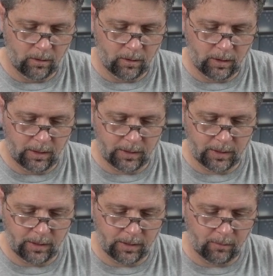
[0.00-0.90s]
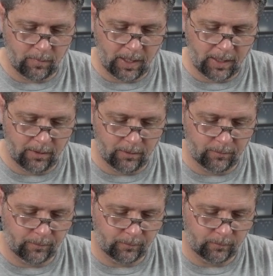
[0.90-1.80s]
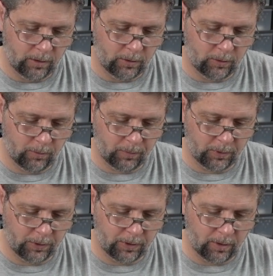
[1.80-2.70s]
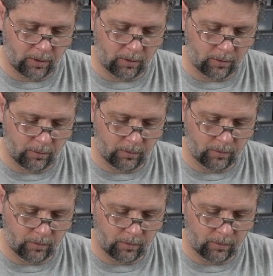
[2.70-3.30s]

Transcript: This is a male Super Snow